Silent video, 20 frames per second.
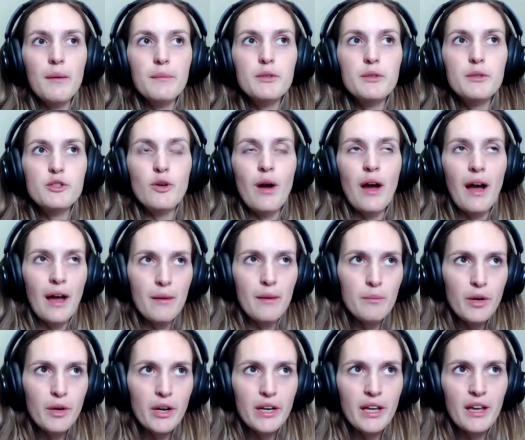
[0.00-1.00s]
So I
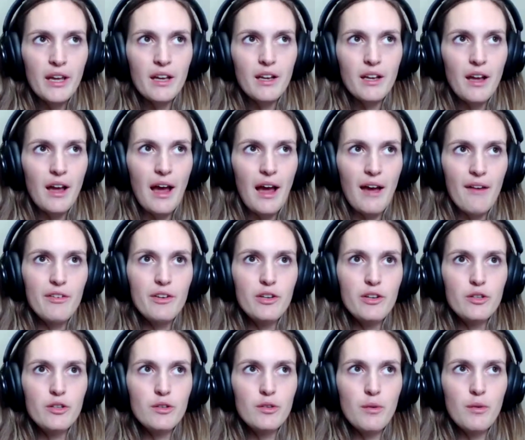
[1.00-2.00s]
have a
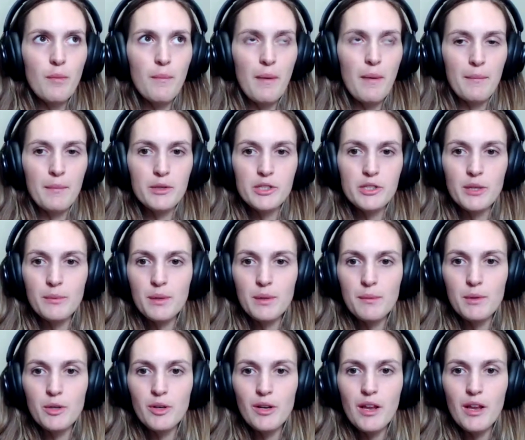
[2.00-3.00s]
new membership
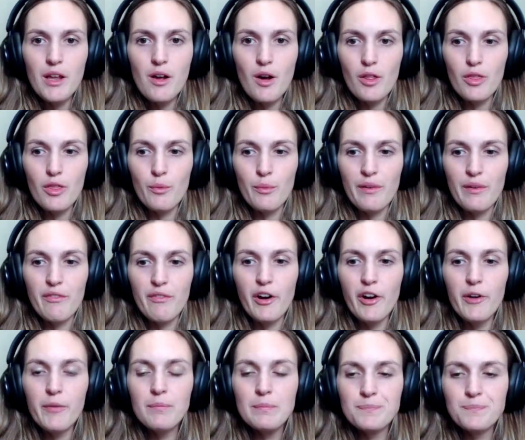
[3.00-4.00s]
community called The
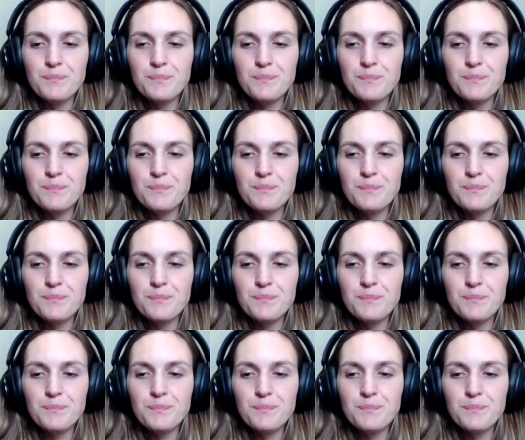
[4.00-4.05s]
River,